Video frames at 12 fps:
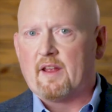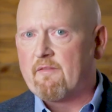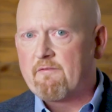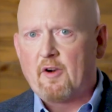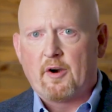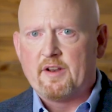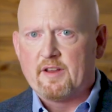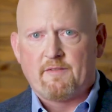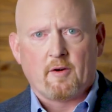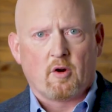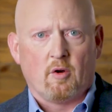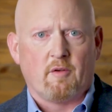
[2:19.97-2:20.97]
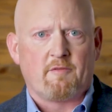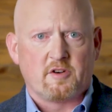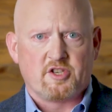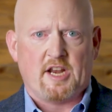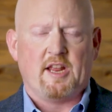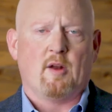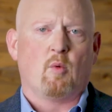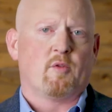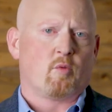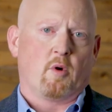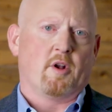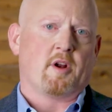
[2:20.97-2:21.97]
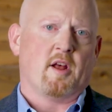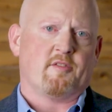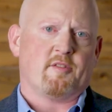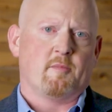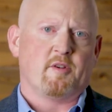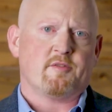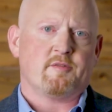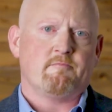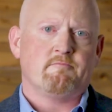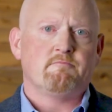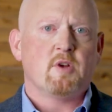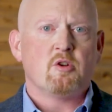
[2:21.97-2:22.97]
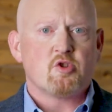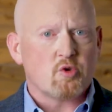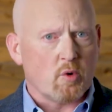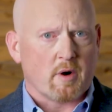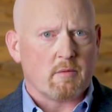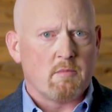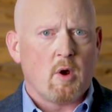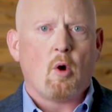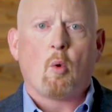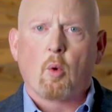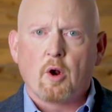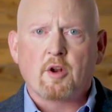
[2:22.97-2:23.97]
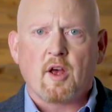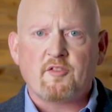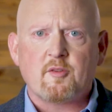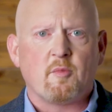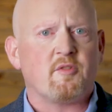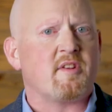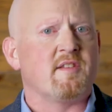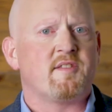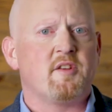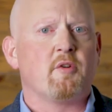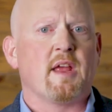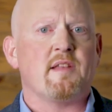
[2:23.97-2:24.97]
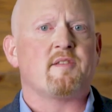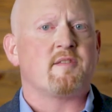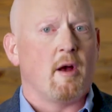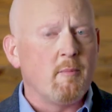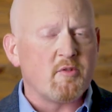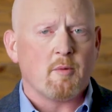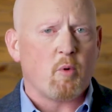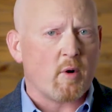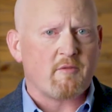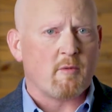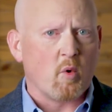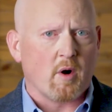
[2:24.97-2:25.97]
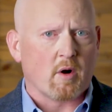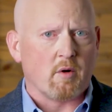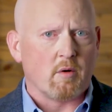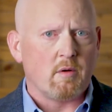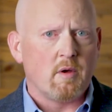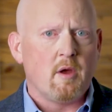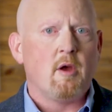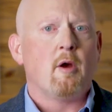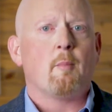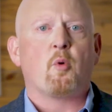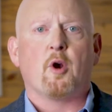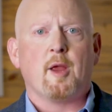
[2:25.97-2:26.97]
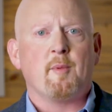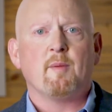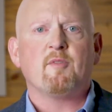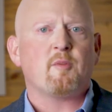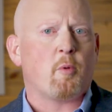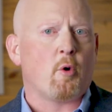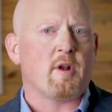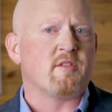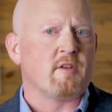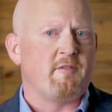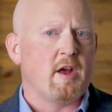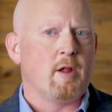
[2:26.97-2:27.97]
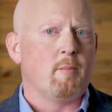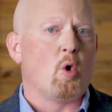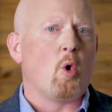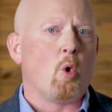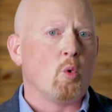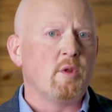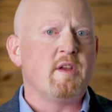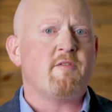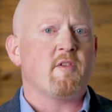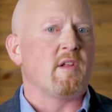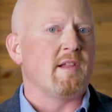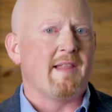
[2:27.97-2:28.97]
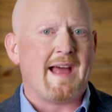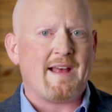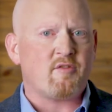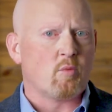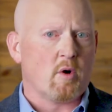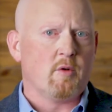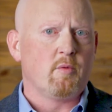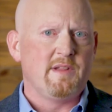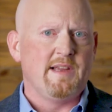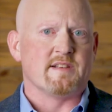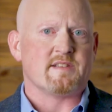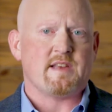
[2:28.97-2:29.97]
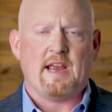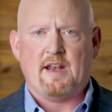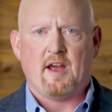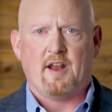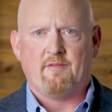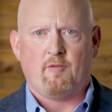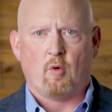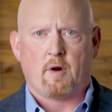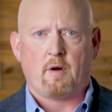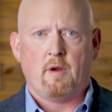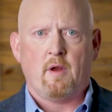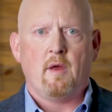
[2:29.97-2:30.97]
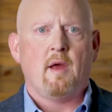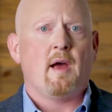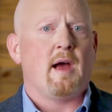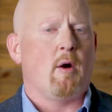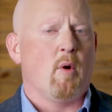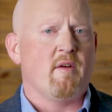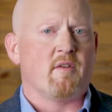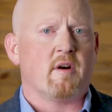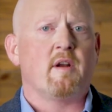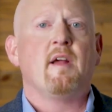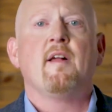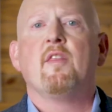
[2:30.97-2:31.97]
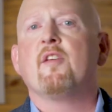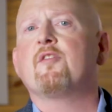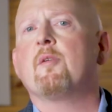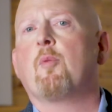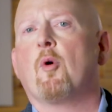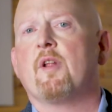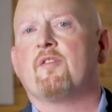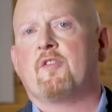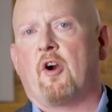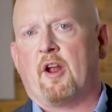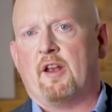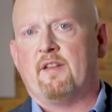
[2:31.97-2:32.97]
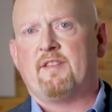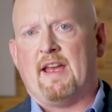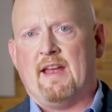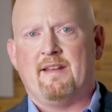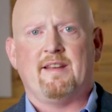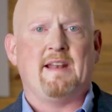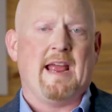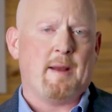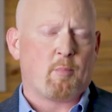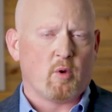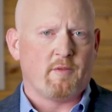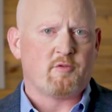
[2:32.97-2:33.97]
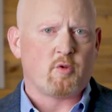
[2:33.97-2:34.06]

it very difficult for JD Edwards World customers. Sure, World customers can still get some support from Oracle. Premium support is available only for the last World release, A9.4. However, this support is targeted to end in April of